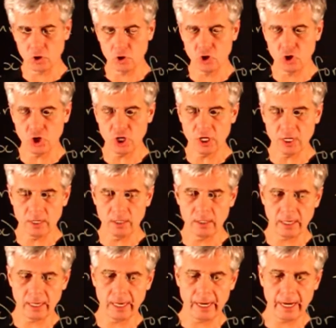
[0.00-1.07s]
g
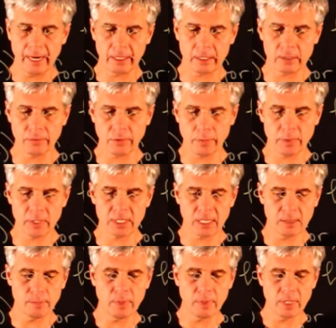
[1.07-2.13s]
x from the
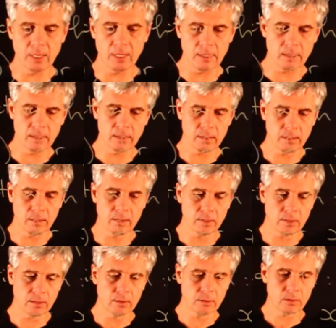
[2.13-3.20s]
set B
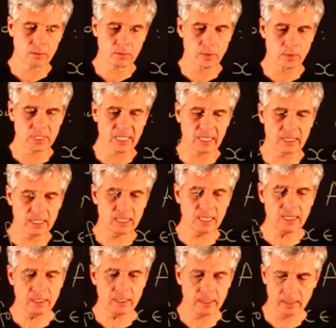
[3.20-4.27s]
to the set
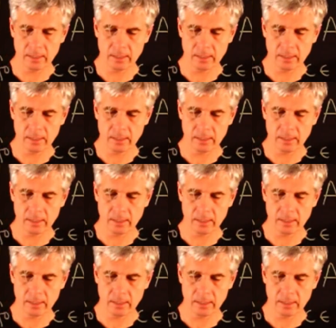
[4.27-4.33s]
C,